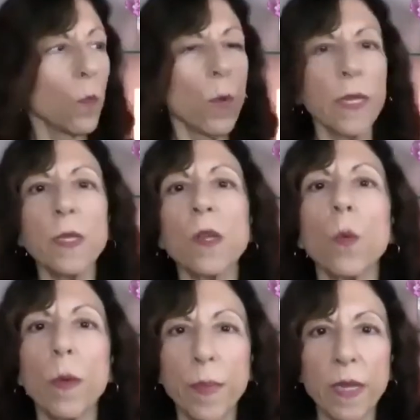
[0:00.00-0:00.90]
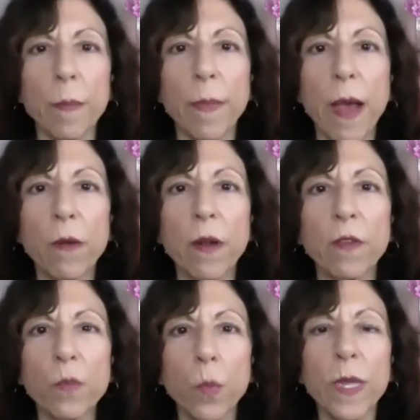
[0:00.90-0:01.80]
winds are whipping about
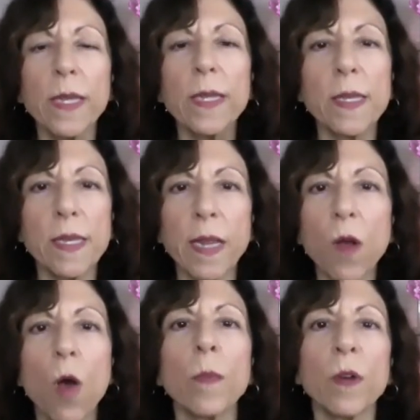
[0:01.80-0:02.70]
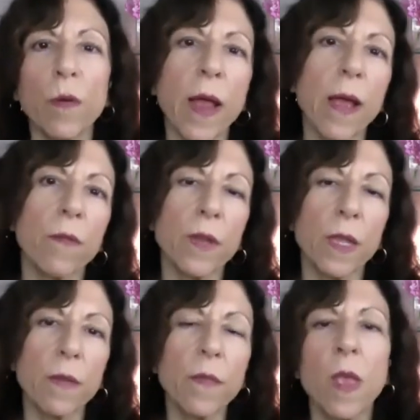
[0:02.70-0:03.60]
us, we can stay calm and grounded